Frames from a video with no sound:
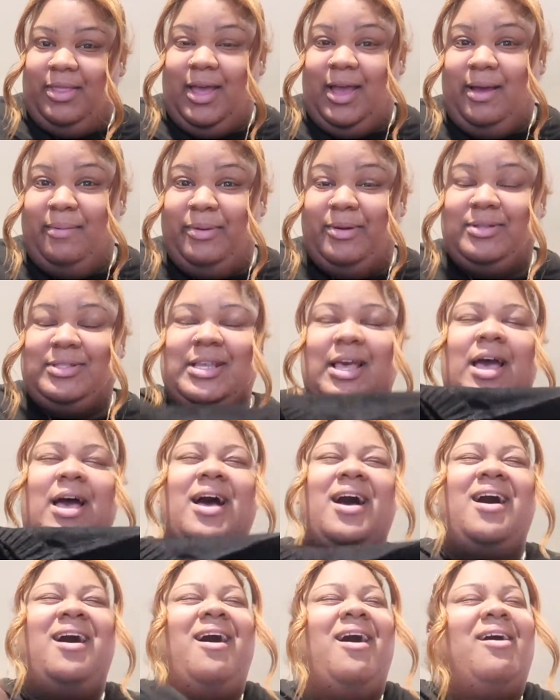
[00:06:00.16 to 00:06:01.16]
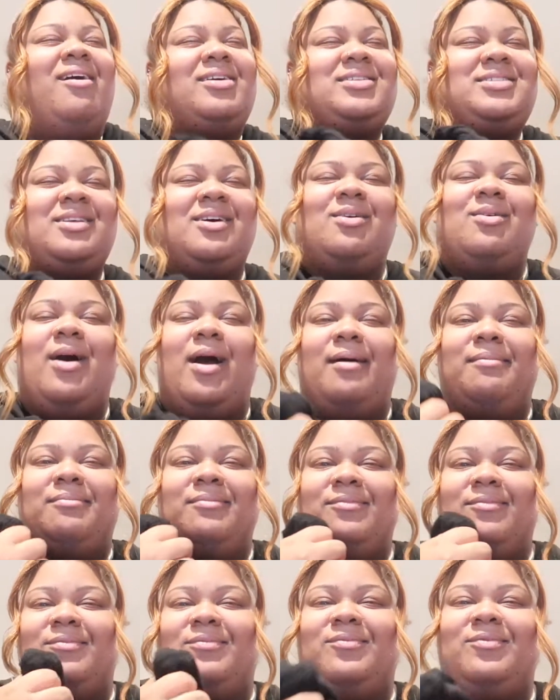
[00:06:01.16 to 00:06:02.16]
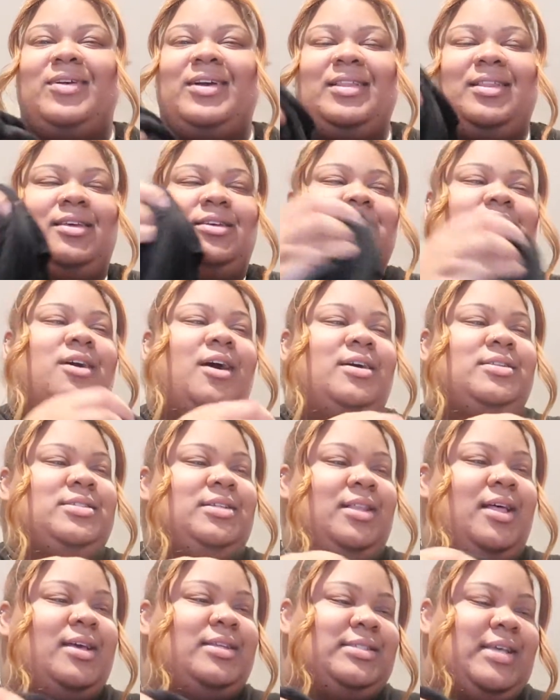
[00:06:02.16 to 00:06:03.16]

thigh-high boots. Also, I'm really trying to like